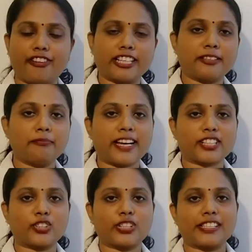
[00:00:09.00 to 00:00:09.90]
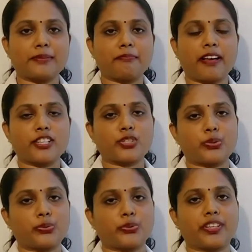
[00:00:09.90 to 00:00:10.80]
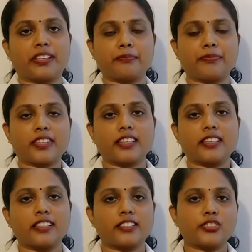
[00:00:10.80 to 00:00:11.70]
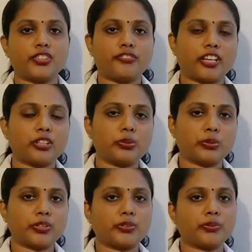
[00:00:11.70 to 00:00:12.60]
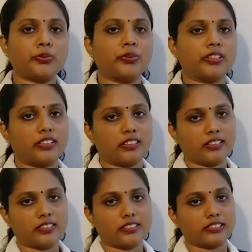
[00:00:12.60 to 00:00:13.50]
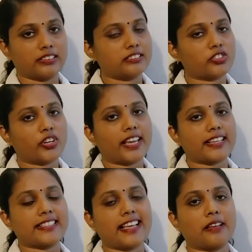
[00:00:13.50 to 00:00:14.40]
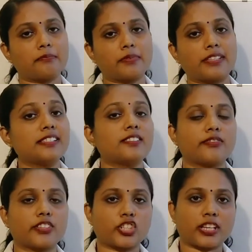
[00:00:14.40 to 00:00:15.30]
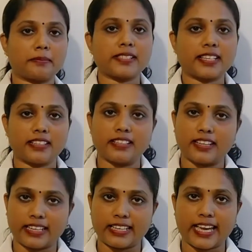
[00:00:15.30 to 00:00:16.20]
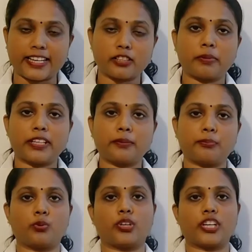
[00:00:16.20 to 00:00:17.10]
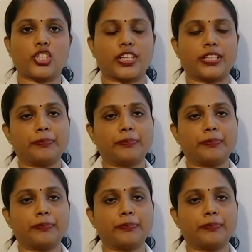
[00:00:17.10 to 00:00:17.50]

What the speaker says: Welcome back to Liz Maths tutorial. Today we are going to learn the three examples which comes under in arithmetic progression.